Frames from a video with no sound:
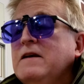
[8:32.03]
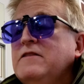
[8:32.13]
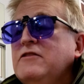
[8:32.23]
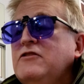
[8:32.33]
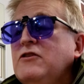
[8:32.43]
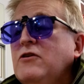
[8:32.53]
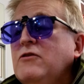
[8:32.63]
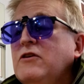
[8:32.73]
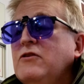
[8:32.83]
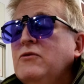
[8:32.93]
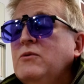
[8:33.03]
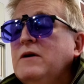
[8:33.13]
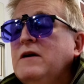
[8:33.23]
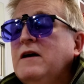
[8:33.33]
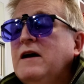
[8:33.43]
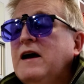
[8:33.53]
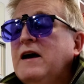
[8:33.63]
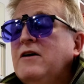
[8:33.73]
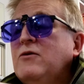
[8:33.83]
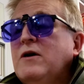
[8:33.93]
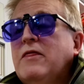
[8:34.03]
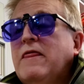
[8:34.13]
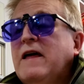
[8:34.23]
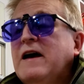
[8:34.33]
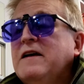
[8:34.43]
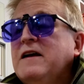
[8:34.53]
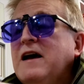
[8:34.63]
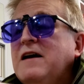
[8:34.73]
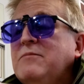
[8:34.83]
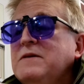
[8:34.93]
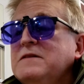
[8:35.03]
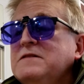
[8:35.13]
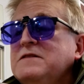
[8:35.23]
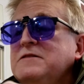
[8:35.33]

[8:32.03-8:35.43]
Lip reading: to show you how that happens.